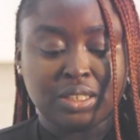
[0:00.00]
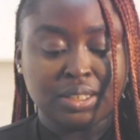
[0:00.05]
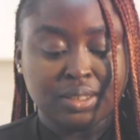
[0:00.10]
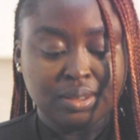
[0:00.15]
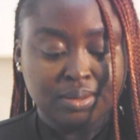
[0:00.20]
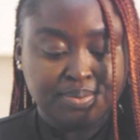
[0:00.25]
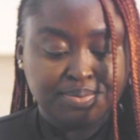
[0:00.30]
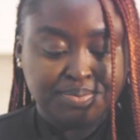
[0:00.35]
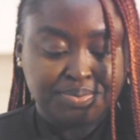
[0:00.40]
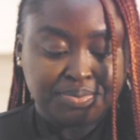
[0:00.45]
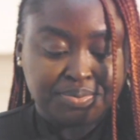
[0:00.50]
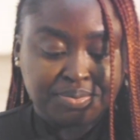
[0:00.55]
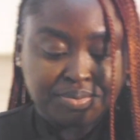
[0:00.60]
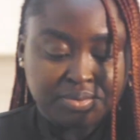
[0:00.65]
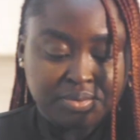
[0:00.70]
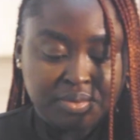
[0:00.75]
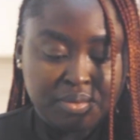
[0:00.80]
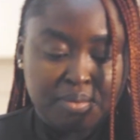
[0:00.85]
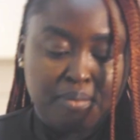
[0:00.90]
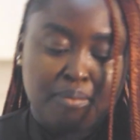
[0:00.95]

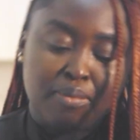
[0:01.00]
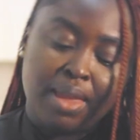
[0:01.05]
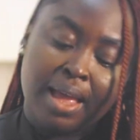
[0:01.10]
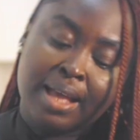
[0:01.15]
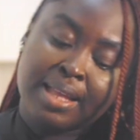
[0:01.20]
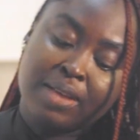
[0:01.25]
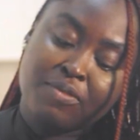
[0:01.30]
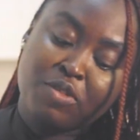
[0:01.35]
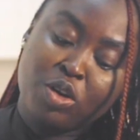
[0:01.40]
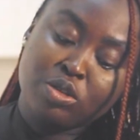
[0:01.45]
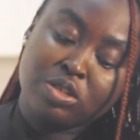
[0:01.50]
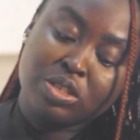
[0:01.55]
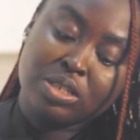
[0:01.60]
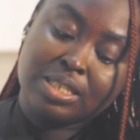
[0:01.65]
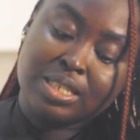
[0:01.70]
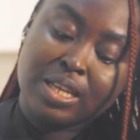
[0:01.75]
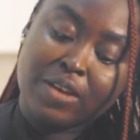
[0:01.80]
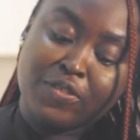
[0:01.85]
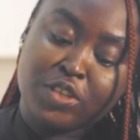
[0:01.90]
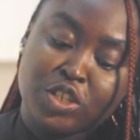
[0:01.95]
and I've also
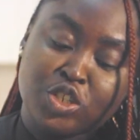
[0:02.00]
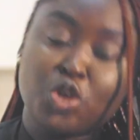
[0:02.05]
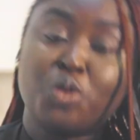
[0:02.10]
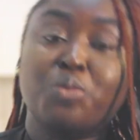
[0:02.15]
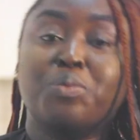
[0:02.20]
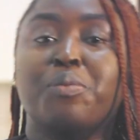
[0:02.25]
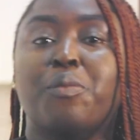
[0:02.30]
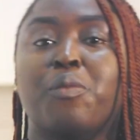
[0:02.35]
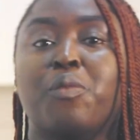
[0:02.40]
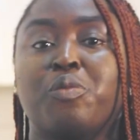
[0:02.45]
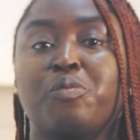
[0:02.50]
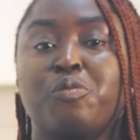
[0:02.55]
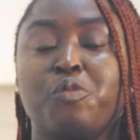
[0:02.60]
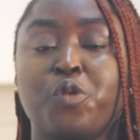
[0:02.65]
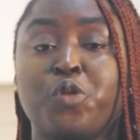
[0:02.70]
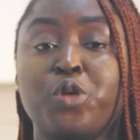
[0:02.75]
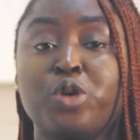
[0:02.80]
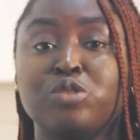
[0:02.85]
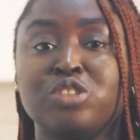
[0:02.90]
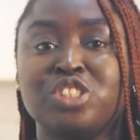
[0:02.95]
served some
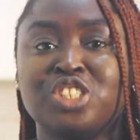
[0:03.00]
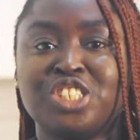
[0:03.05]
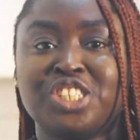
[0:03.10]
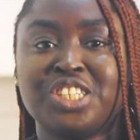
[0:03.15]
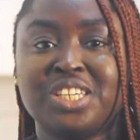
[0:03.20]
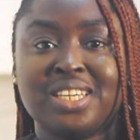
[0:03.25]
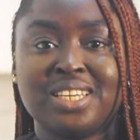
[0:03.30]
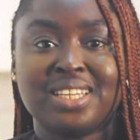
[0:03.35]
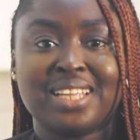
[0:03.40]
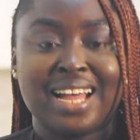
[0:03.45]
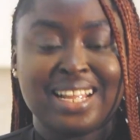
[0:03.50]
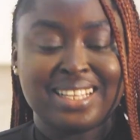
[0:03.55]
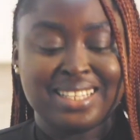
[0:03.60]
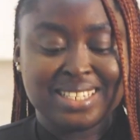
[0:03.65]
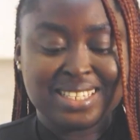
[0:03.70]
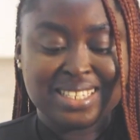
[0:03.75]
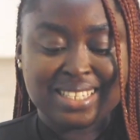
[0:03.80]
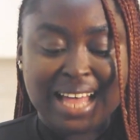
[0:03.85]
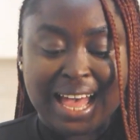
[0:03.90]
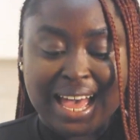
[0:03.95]
grilled chicken at the
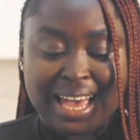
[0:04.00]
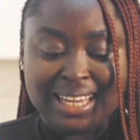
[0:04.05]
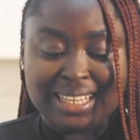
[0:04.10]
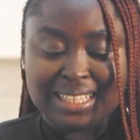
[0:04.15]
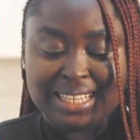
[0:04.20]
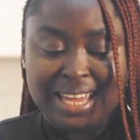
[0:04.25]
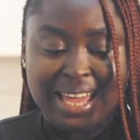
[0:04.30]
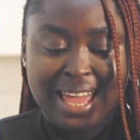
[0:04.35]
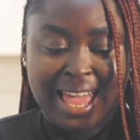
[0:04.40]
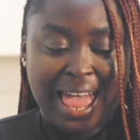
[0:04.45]
side.